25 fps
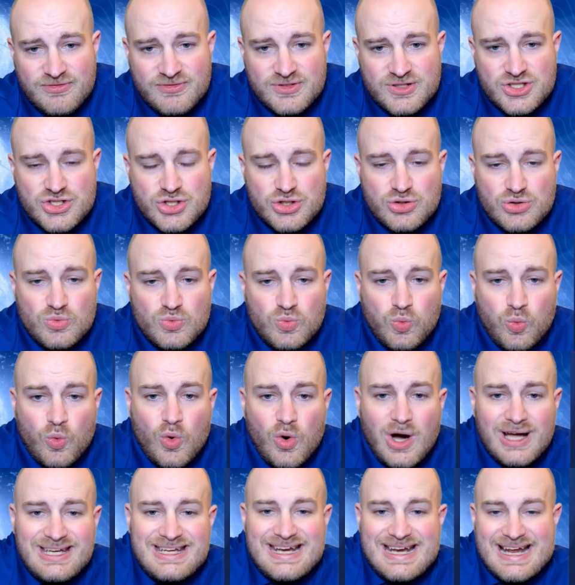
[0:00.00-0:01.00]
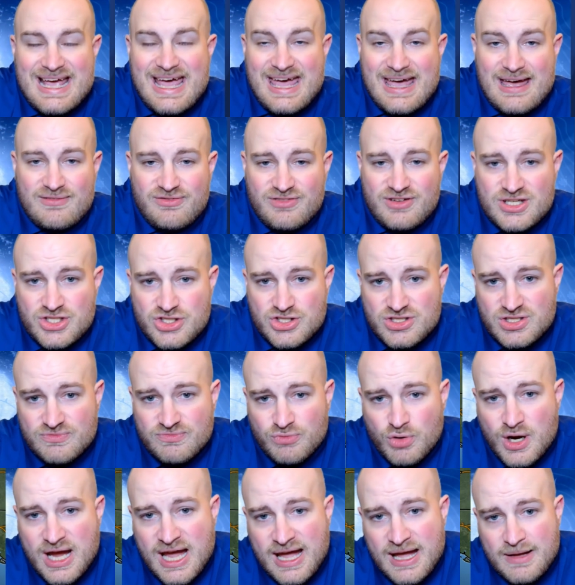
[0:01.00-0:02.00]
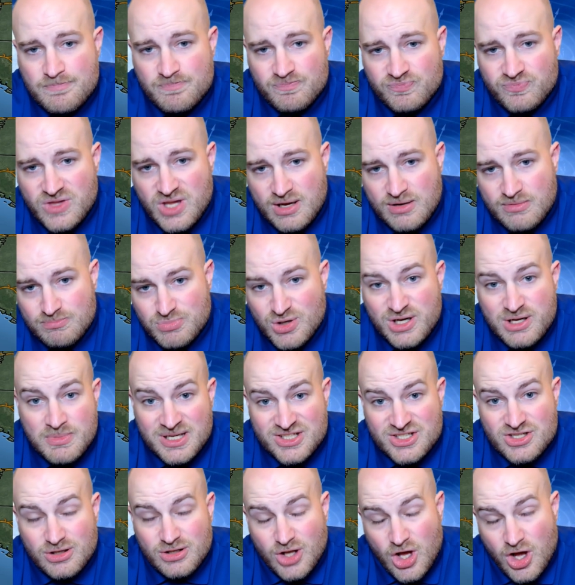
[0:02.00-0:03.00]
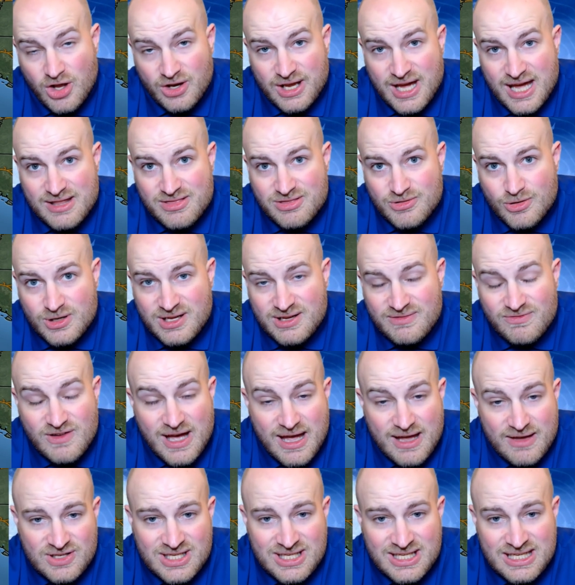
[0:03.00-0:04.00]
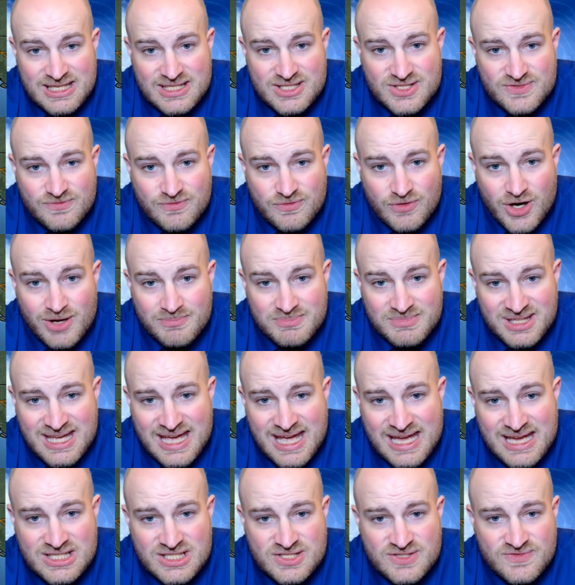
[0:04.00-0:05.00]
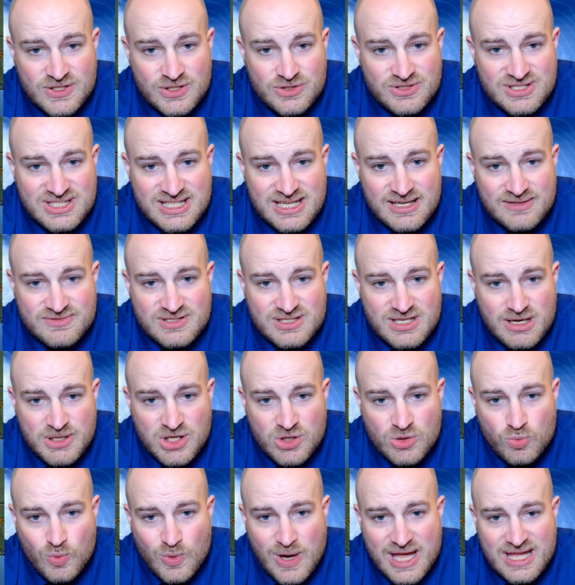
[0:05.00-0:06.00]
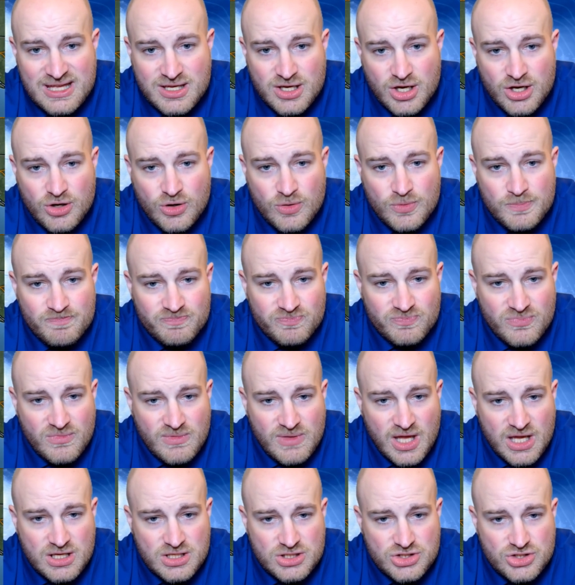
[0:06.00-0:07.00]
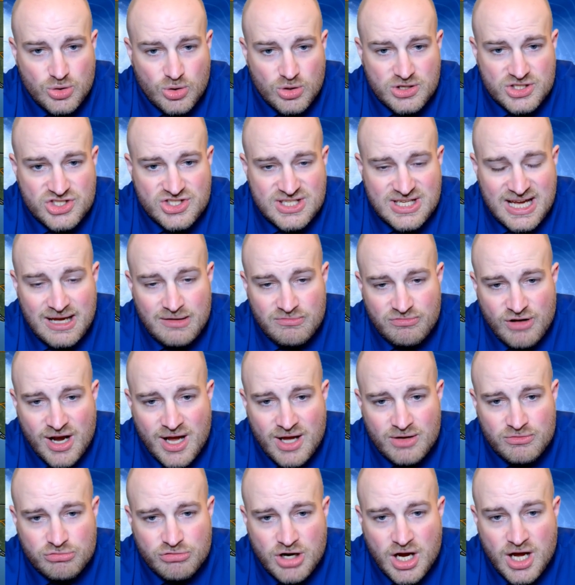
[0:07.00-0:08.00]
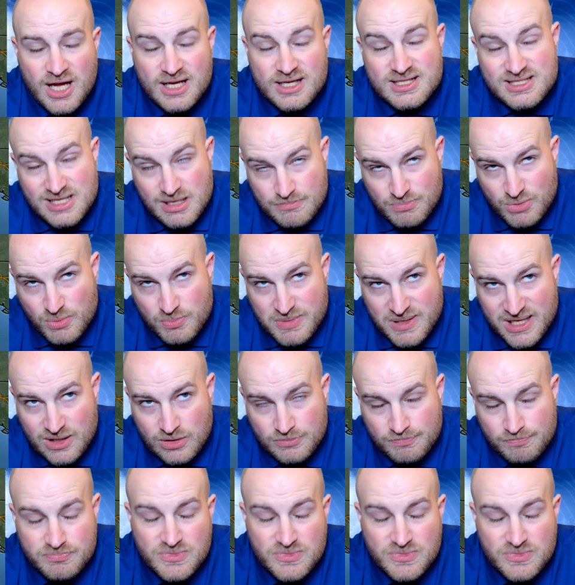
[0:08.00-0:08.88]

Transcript: to 1.5 inches of rain pretty much along I-35 and east from Gainesville, DFW, Waco, Georgetown, Round Rock, Temple Belm,